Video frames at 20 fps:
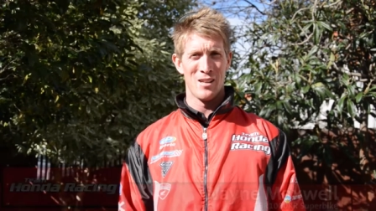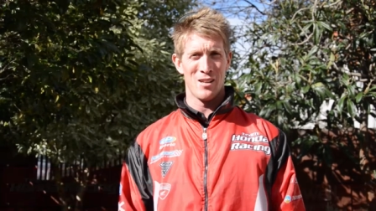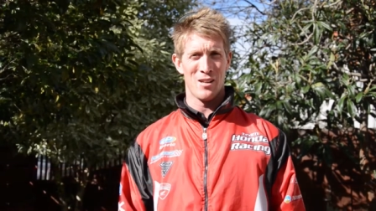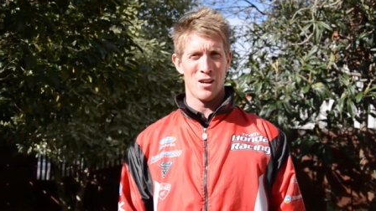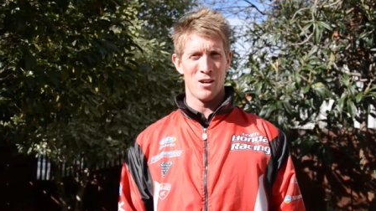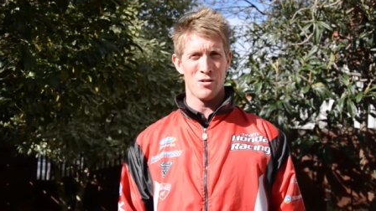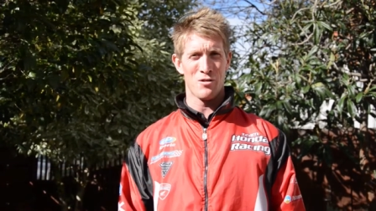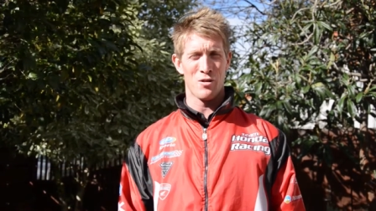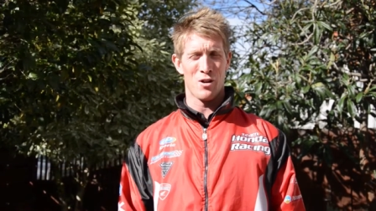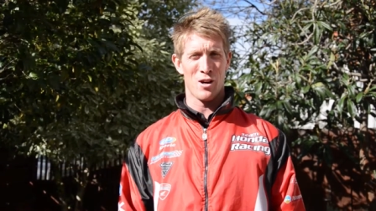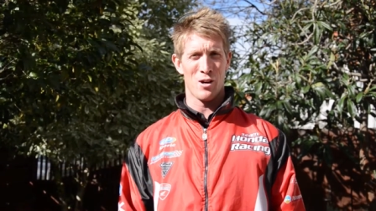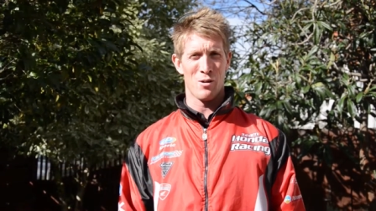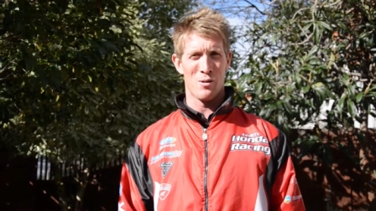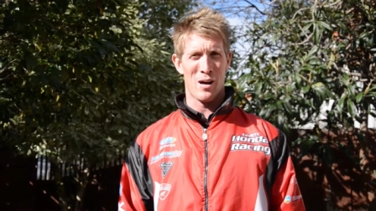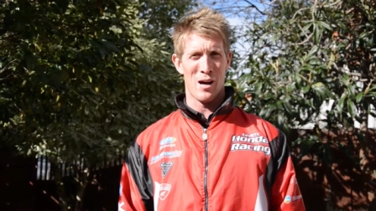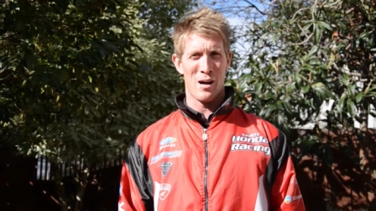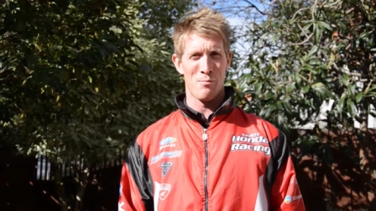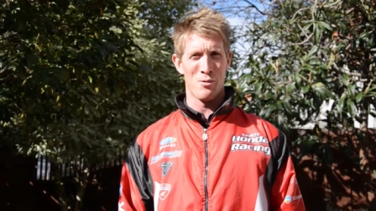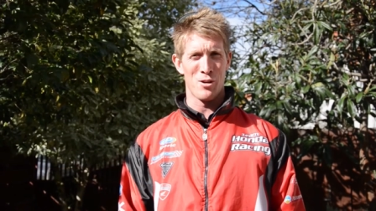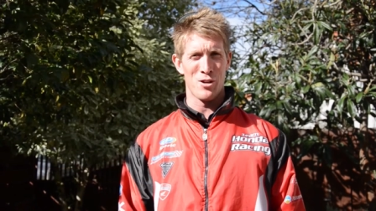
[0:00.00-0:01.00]
you know try to
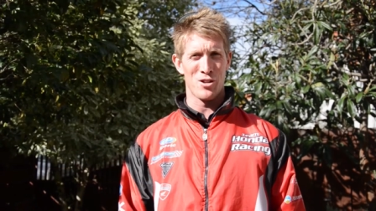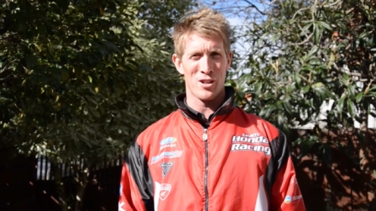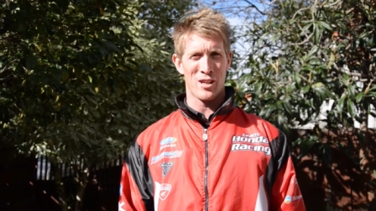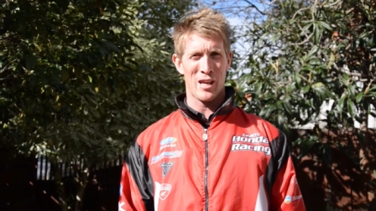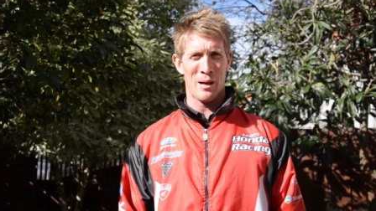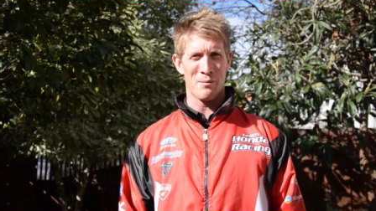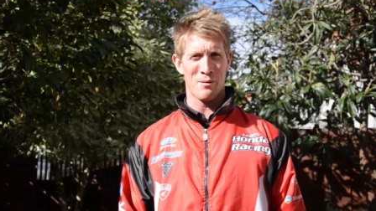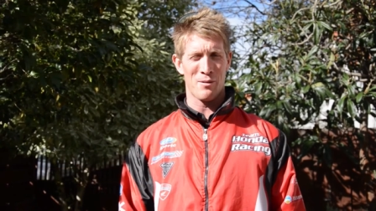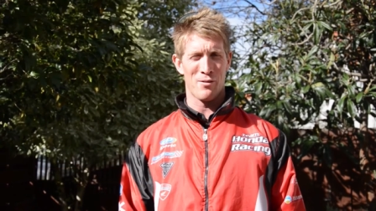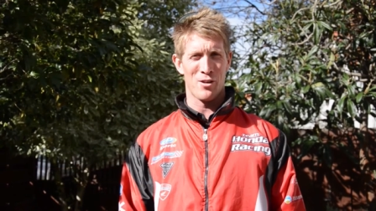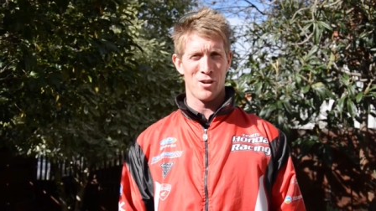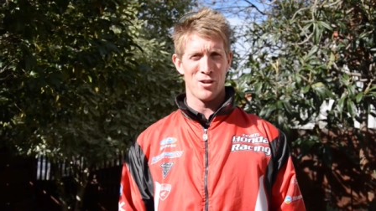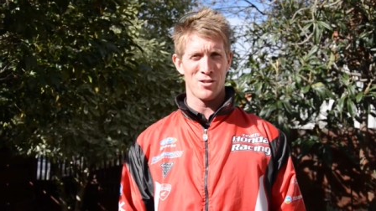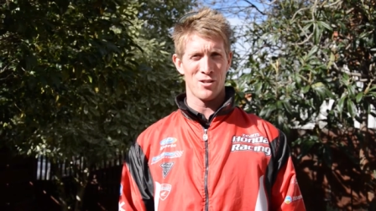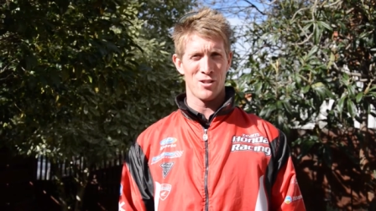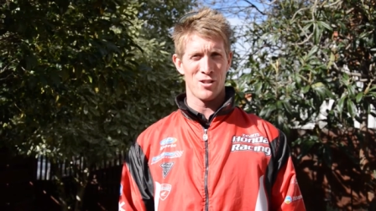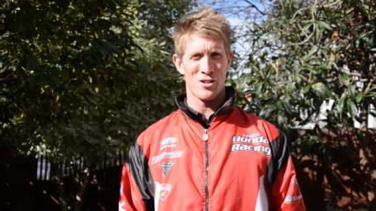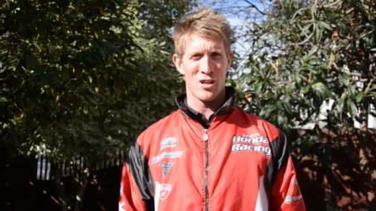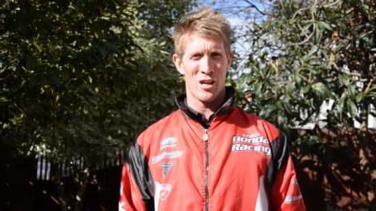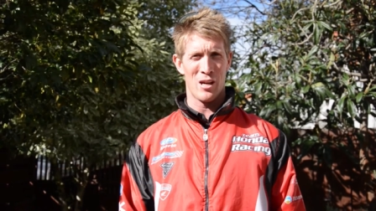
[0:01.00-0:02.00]
uh, bridge the gap to
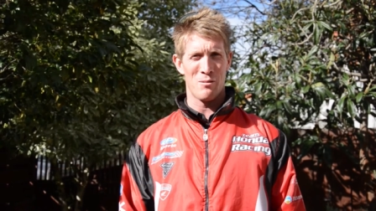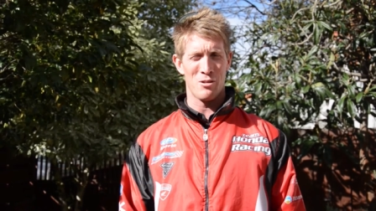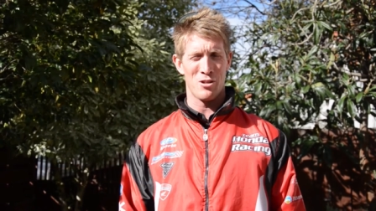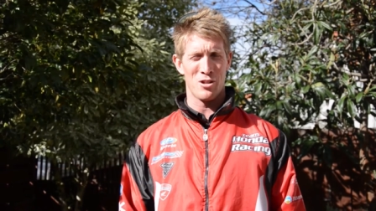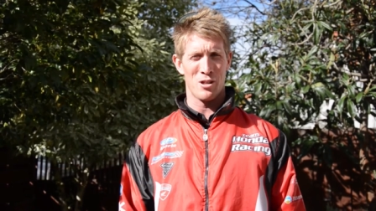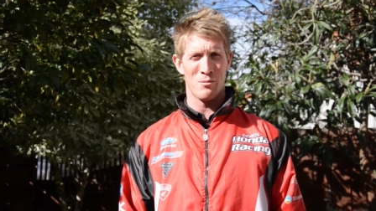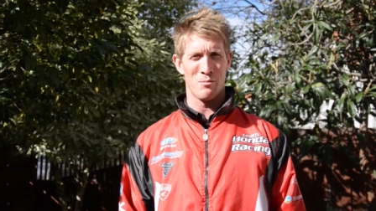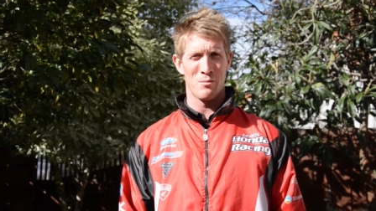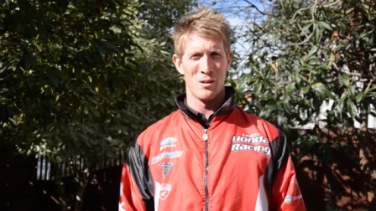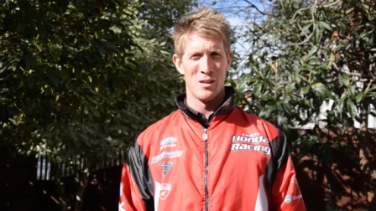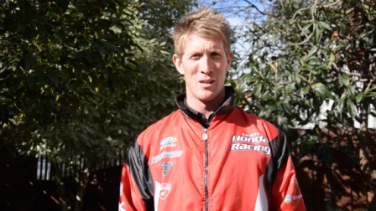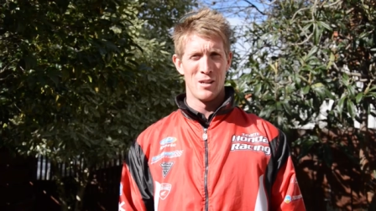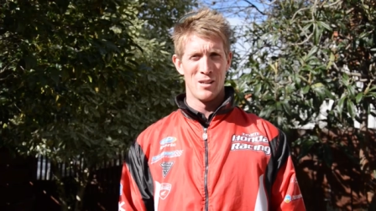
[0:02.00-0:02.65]
first in the championship.